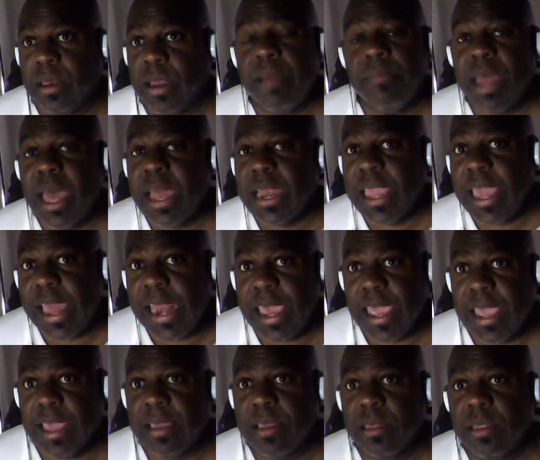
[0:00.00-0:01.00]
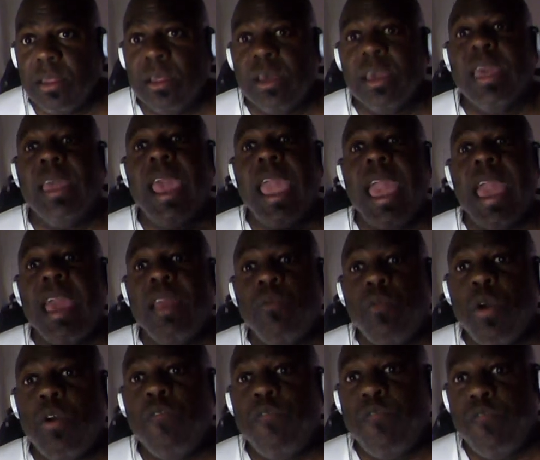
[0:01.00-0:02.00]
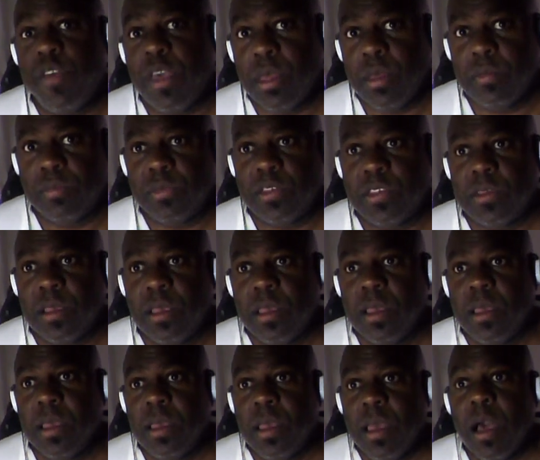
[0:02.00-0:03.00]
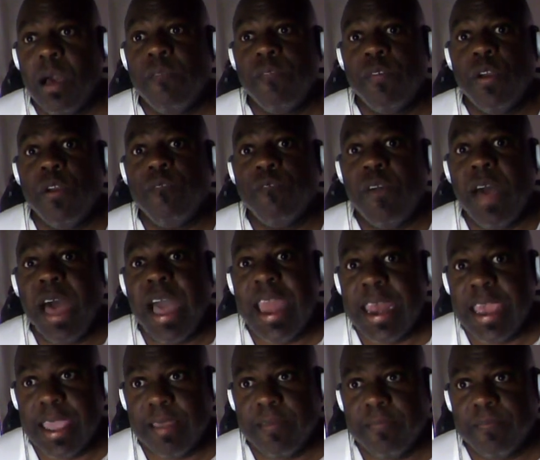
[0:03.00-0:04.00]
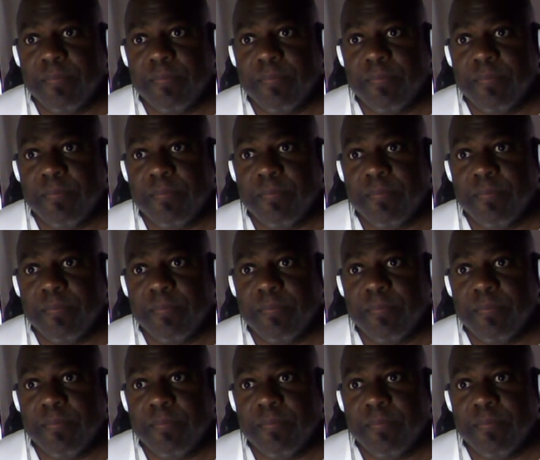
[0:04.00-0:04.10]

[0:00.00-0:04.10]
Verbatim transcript: I'm not kidding. Look at Ann Wolfe films of her fighting.